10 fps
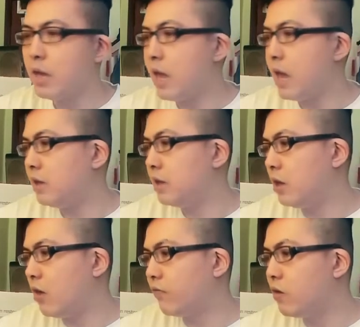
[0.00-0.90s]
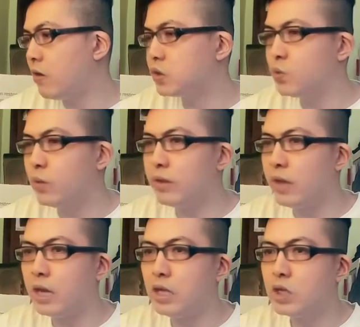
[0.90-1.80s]
And of course, with
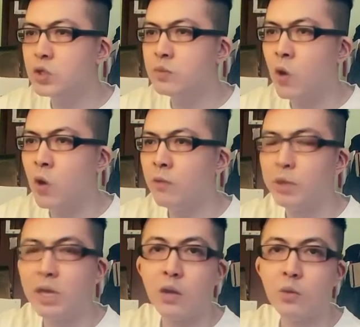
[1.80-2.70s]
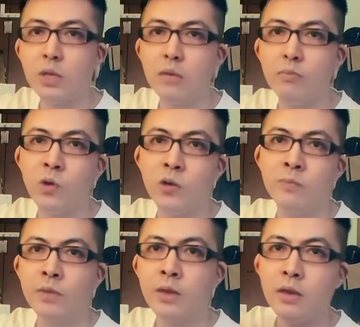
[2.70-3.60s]
any small piano keyboard,
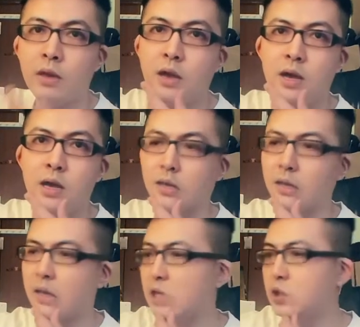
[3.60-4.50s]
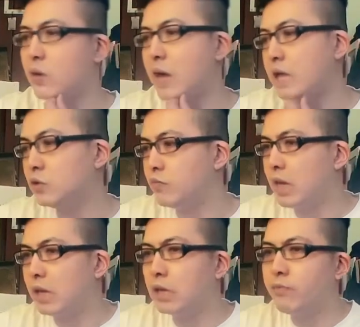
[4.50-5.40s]
Casio had to
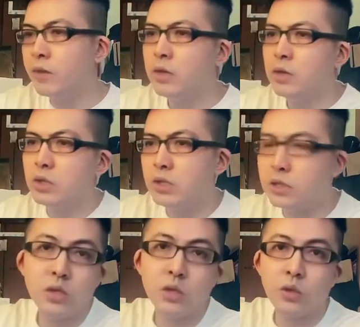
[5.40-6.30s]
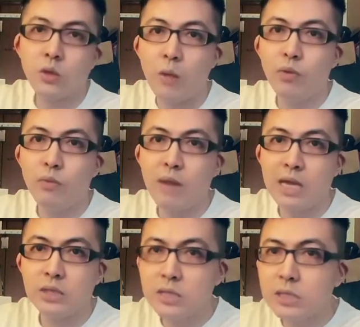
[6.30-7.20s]
make certain
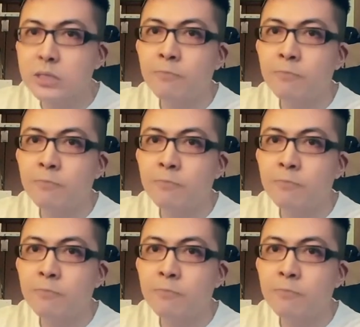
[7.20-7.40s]
compromises,